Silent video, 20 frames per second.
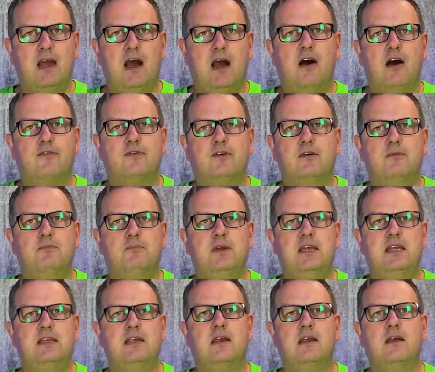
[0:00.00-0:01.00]
after a
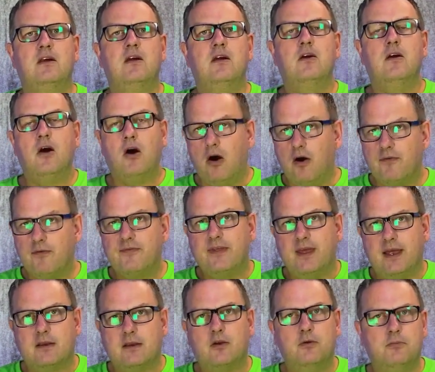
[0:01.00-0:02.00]
meeting of
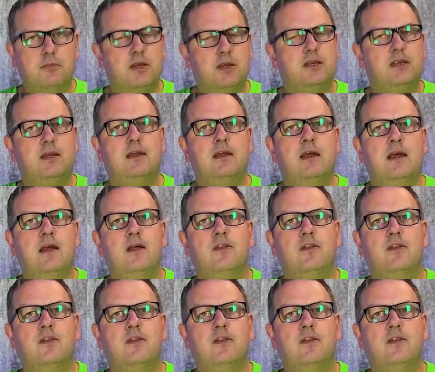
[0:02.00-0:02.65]
that committee